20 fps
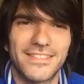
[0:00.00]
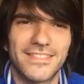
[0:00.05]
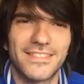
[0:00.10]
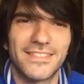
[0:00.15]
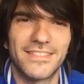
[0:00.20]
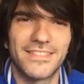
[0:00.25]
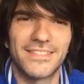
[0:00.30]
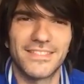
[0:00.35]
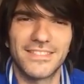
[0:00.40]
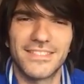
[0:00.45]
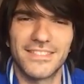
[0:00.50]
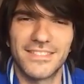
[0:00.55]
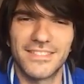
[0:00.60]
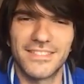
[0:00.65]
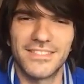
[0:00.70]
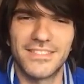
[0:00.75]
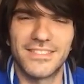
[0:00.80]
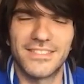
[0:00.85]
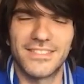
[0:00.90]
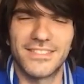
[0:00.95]

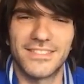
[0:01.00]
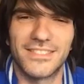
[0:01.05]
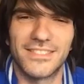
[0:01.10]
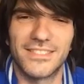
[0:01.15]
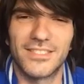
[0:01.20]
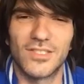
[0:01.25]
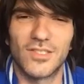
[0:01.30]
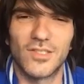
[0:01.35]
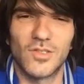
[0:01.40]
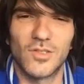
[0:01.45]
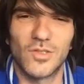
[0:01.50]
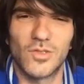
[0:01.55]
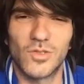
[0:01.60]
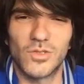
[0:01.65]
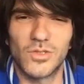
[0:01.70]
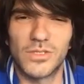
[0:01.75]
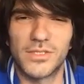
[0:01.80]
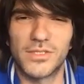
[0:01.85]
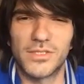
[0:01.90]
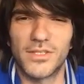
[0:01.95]

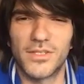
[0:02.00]
The person shown says nothing.